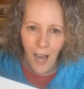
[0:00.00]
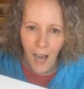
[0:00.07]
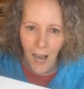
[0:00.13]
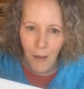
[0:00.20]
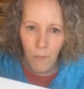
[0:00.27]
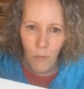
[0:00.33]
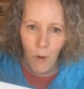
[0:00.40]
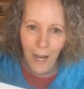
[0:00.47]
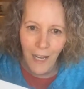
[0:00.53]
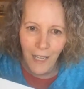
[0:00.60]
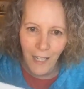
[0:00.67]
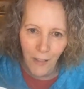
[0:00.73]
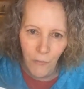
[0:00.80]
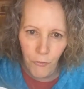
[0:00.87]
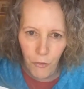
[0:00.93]
I'm
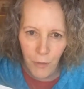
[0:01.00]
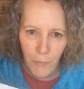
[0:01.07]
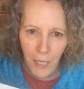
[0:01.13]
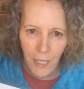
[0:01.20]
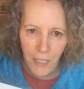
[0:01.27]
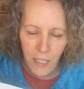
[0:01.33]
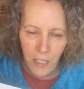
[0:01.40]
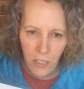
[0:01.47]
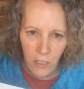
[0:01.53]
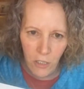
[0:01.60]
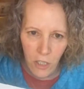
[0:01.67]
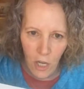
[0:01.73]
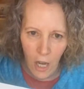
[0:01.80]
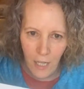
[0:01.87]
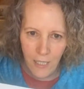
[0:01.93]
waiting for my additional
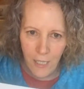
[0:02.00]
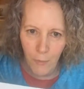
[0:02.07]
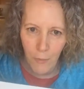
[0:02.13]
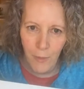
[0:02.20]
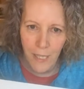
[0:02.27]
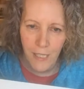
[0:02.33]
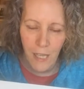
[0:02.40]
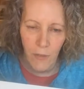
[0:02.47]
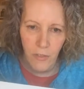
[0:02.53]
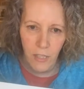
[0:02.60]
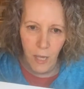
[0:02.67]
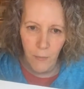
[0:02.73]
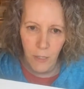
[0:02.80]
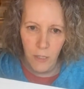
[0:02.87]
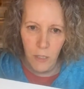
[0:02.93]
chalk. Some of my stuff's
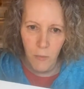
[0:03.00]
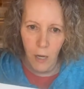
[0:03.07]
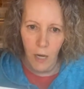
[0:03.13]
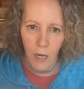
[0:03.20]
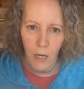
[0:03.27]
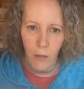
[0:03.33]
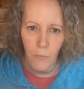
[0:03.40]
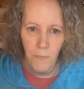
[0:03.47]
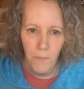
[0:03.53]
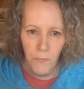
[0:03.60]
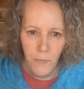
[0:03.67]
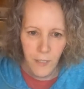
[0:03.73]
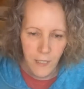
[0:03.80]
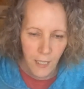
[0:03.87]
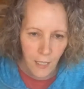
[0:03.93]
coming tomorrow
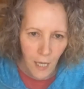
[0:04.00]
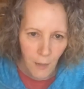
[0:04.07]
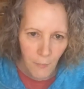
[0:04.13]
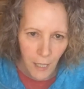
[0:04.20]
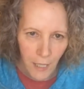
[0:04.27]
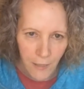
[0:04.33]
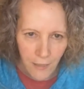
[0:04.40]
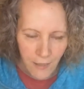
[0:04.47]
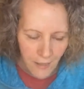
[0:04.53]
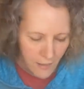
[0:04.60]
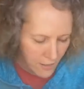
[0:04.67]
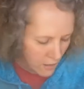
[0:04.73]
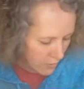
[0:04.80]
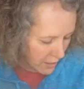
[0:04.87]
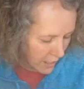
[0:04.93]
to come in
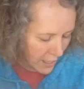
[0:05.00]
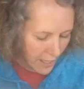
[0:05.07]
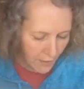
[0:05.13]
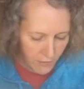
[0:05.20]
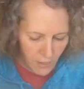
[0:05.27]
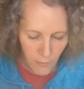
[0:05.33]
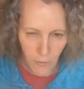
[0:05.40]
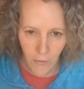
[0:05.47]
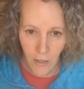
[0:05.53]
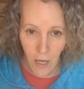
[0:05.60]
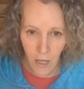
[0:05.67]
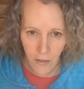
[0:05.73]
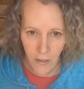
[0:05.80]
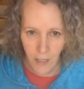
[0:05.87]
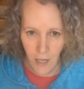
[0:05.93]
so that I have some of
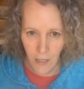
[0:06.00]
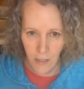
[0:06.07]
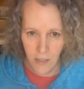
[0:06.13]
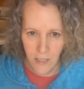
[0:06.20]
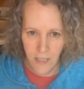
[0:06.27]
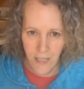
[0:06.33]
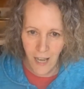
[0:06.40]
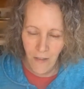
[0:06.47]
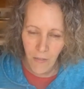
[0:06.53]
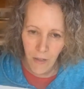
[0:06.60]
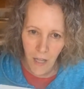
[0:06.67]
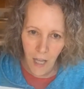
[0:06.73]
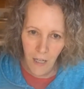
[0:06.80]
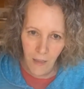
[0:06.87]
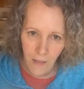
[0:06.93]
the other colors, because I have
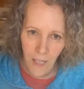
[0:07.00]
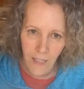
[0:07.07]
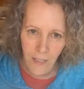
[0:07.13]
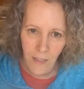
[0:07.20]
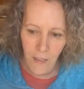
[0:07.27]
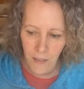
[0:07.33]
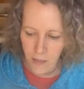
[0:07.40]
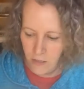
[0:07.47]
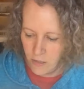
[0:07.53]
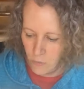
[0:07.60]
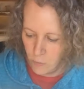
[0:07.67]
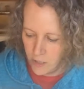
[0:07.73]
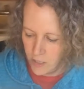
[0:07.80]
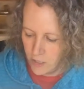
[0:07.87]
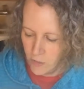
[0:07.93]
a lot of light colors,
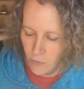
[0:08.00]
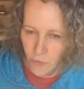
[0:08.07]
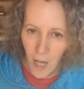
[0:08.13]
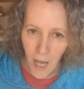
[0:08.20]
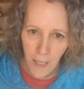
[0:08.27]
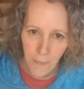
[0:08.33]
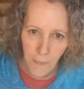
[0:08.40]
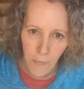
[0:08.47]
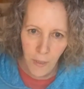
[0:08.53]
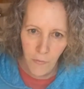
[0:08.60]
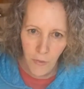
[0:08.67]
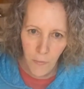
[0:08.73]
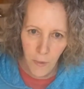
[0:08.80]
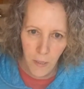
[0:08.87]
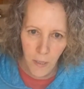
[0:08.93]
which is fun, but
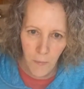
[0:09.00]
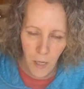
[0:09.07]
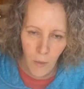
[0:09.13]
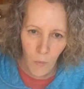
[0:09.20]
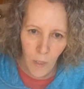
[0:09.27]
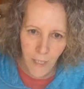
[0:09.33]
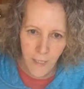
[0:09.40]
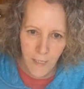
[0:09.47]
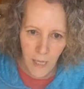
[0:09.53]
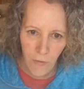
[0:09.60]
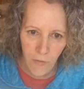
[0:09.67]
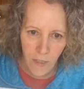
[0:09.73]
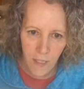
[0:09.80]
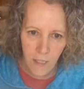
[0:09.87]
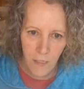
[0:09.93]
if you're putting them on white
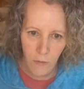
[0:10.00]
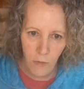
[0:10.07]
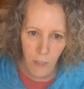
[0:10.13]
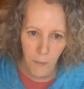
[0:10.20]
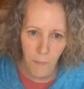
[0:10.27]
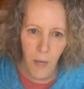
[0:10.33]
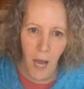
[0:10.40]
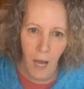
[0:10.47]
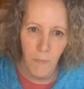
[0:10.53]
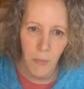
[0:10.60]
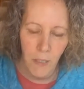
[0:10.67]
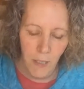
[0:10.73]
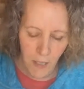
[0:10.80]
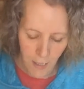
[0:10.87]
stuff, it doesn't really pop.